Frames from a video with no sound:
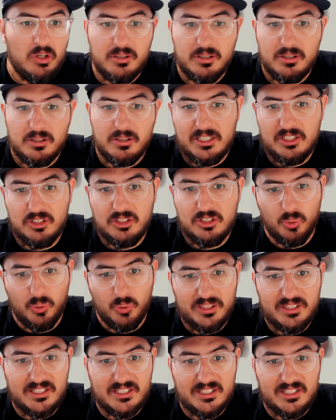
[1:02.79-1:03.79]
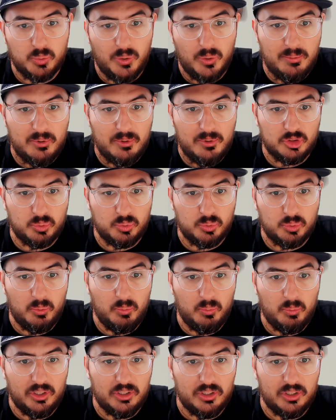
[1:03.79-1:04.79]
in doing these webinars, what we
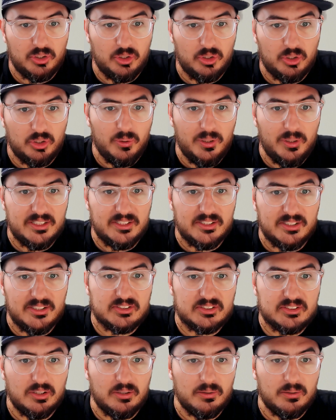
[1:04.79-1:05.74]
want to do is,